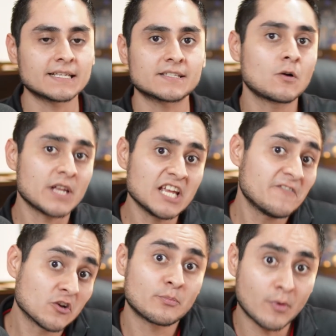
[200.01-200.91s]
So if
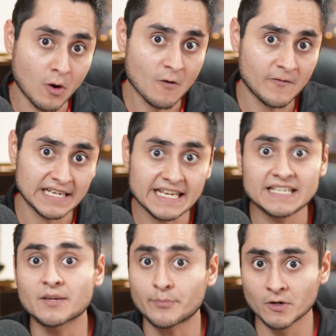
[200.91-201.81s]
your profile
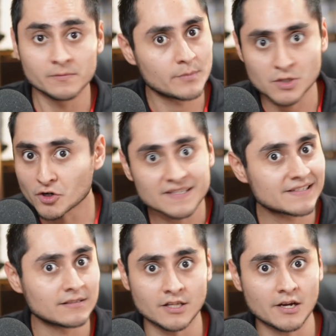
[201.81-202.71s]
is approved, but you're
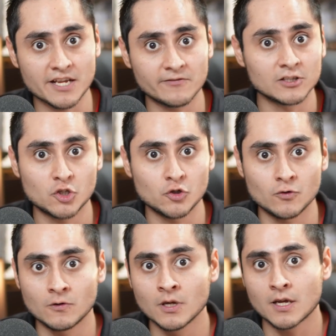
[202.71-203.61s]
still not able
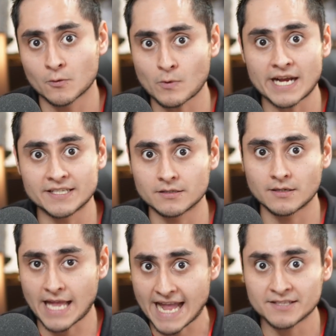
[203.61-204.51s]
to write uh,
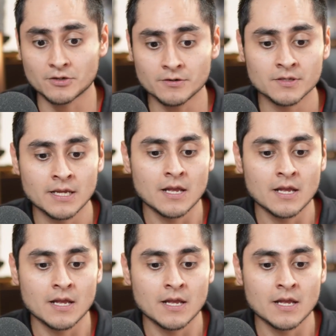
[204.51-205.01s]
answers,